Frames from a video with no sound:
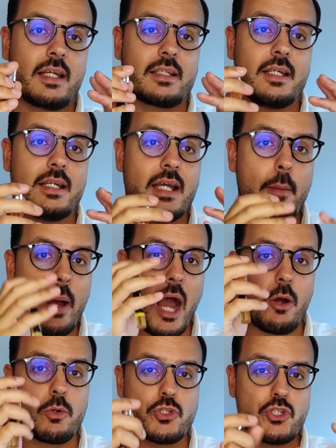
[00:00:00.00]
like a
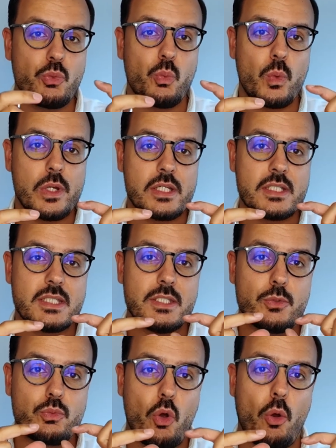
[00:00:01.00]
pouch with
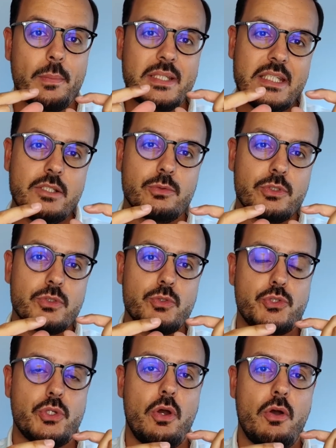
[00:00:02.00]
the raw
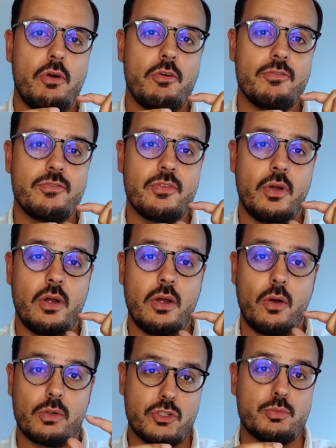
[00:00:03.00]
materials of
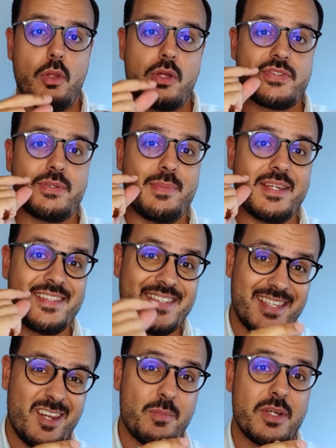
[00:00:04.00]
orange blossom and
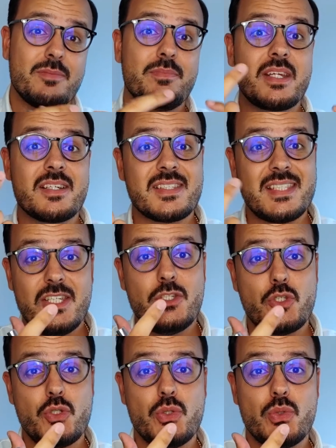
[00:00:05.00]
cinnamon, because
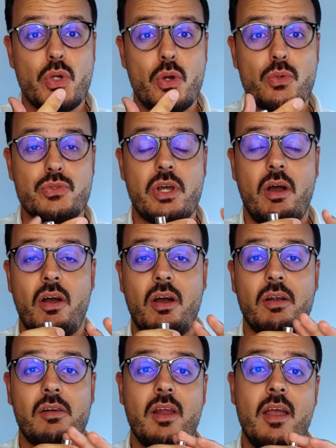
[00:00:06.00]
these two notes
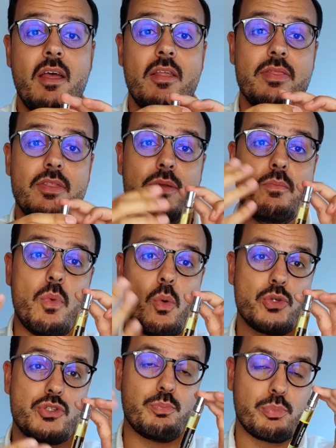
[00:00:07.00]
are the
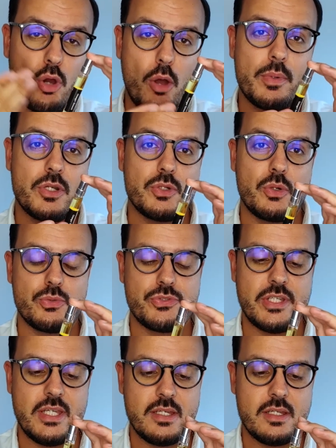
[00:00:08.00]
most prominent
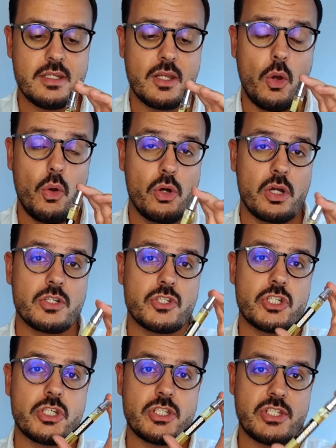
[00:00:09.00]
notes in
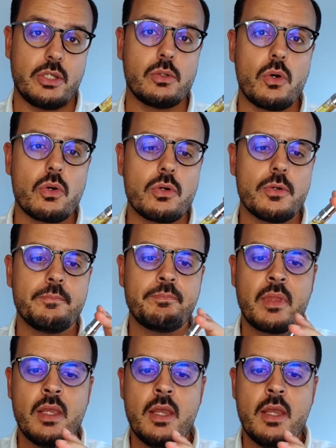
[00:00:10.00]
Oranger Sirocco.